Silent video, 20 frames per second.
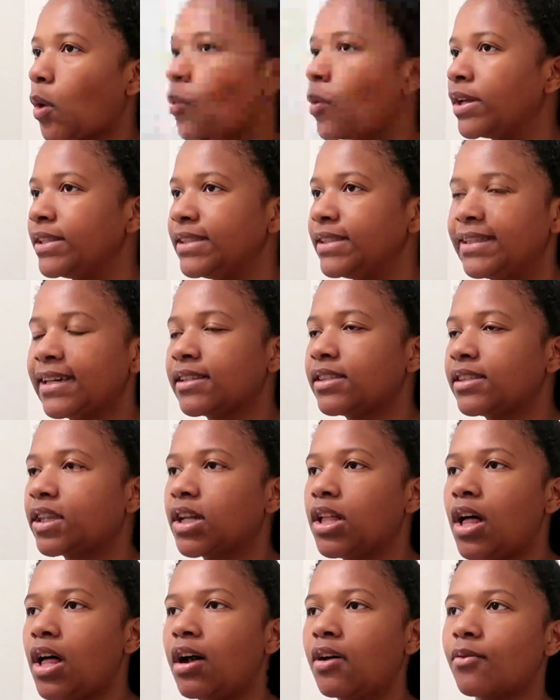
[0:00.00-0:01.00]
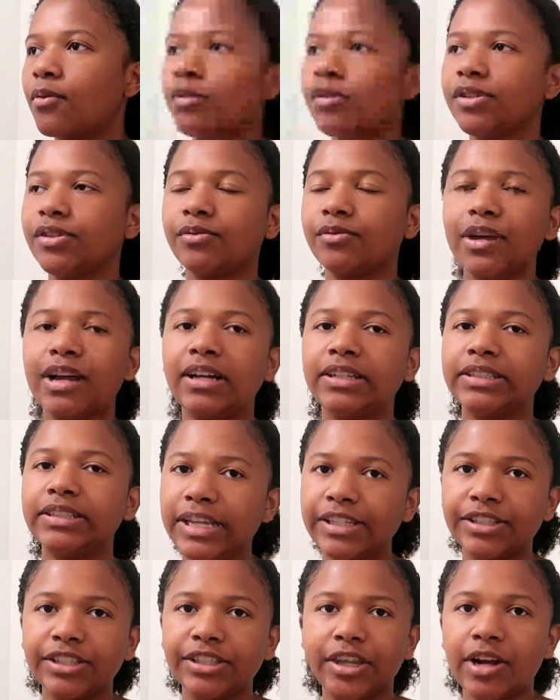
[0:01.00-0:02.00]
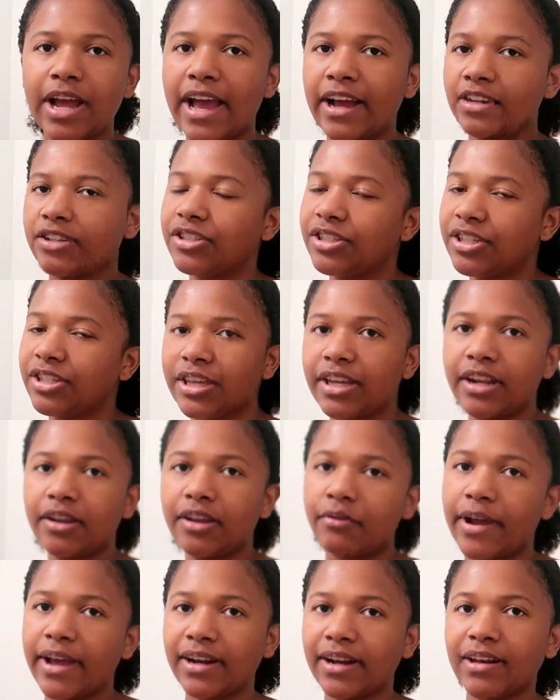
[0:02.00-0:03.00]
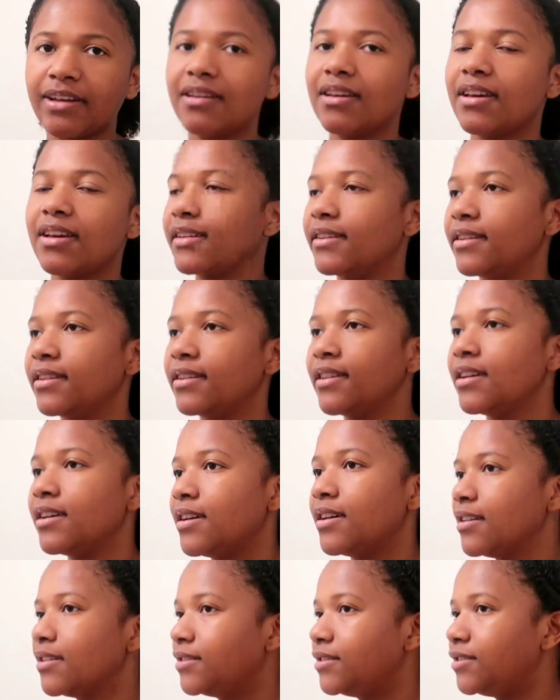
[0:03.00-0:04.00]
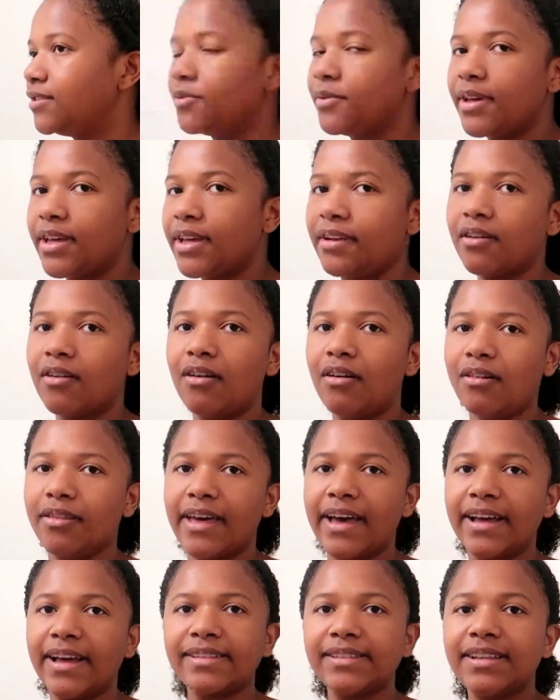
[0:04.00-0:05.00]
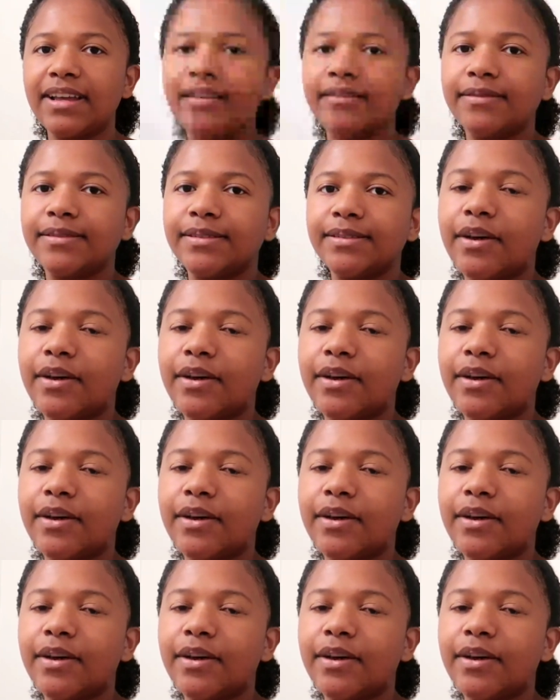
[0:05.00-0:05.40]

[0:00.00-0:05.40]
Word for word: once 6 o'clock rolls around, I start actually getting ready and doing all that stuff.